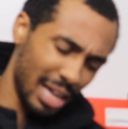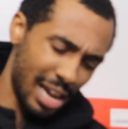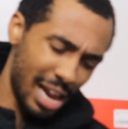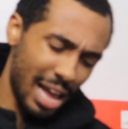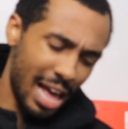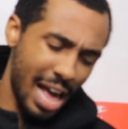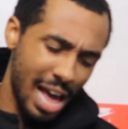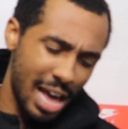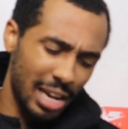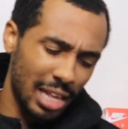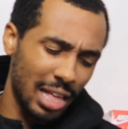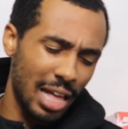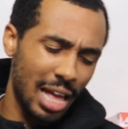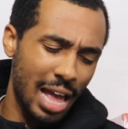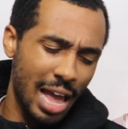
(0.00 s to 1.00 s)
that I had
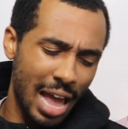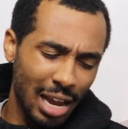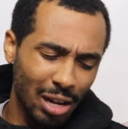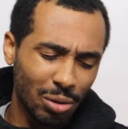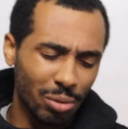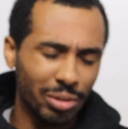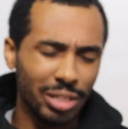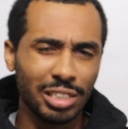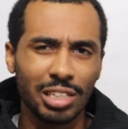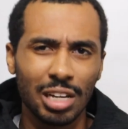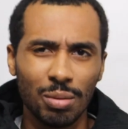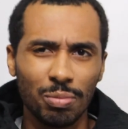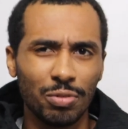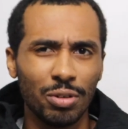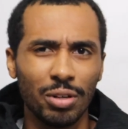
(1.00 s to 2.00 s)
ankle
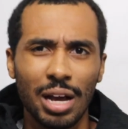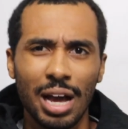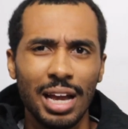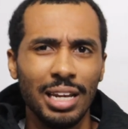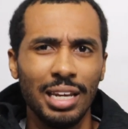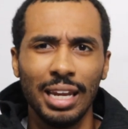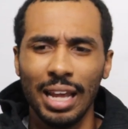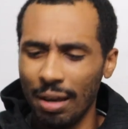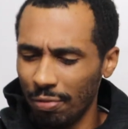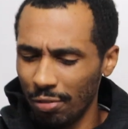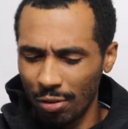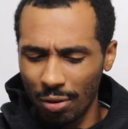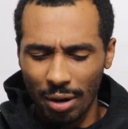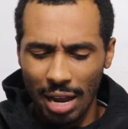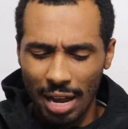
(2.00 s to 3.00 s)
discomfort. I
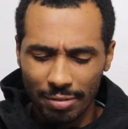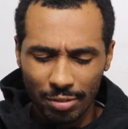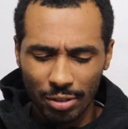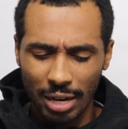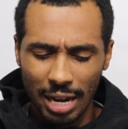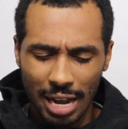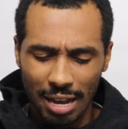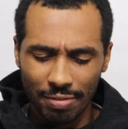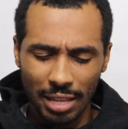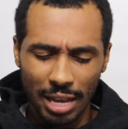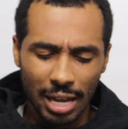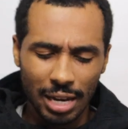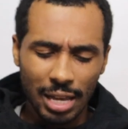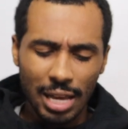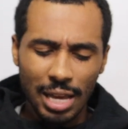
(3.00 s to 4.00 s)
never ever had
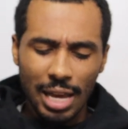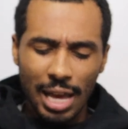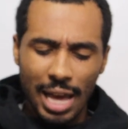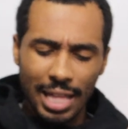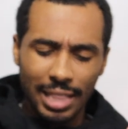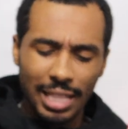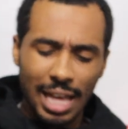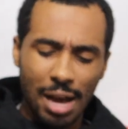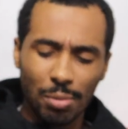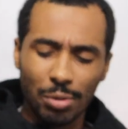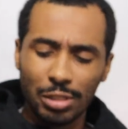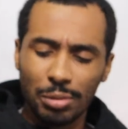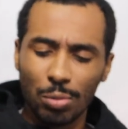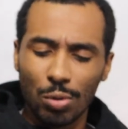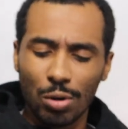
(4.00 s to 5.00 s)
that, and that
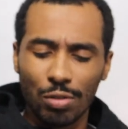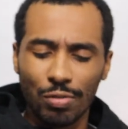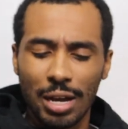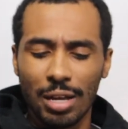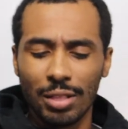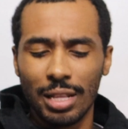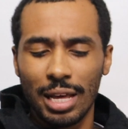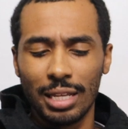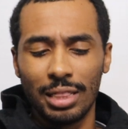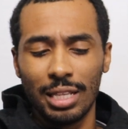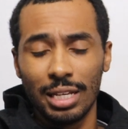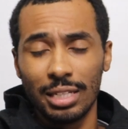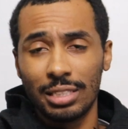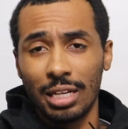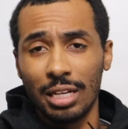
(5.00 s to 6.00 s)
was more around like
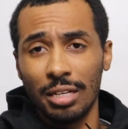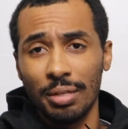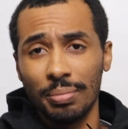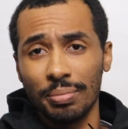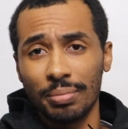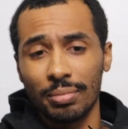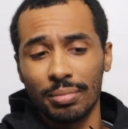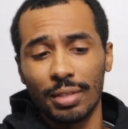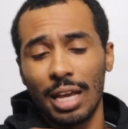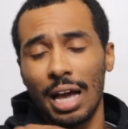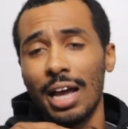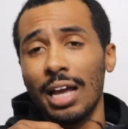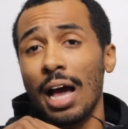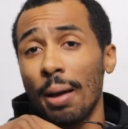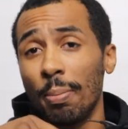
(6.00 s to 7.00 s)
this.
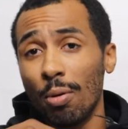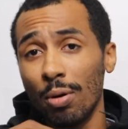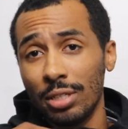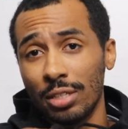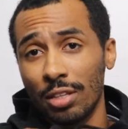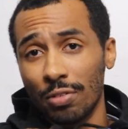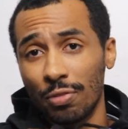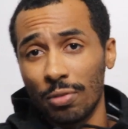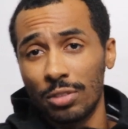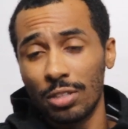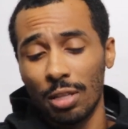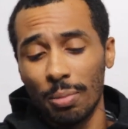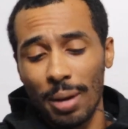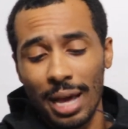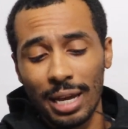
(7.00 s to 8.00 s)
I pointed to
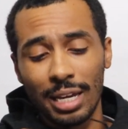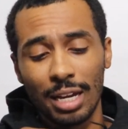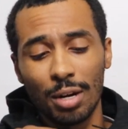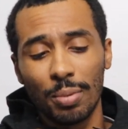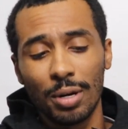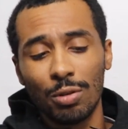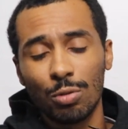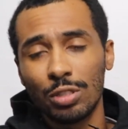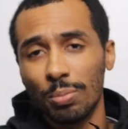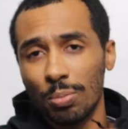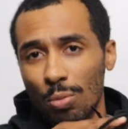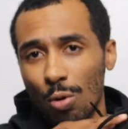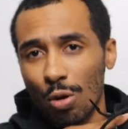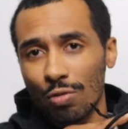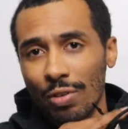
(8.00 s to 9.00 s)
the back here, but it was
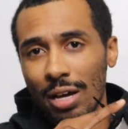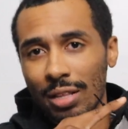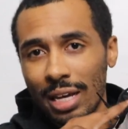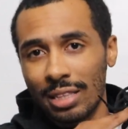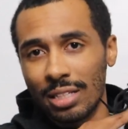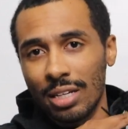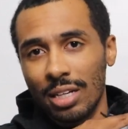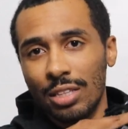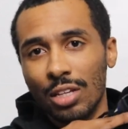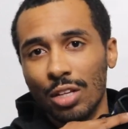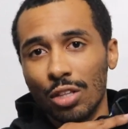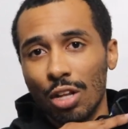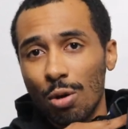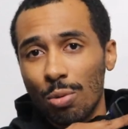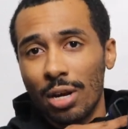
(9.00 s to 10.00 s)
more around like the
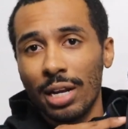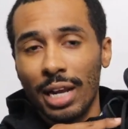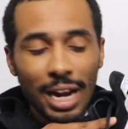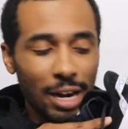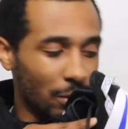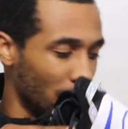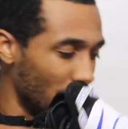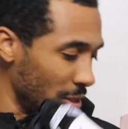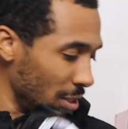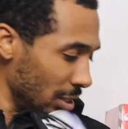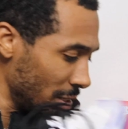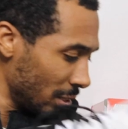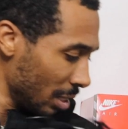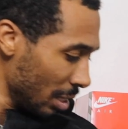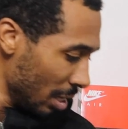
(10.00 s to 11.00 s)
low cut area on
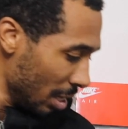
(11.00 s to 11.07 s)
these,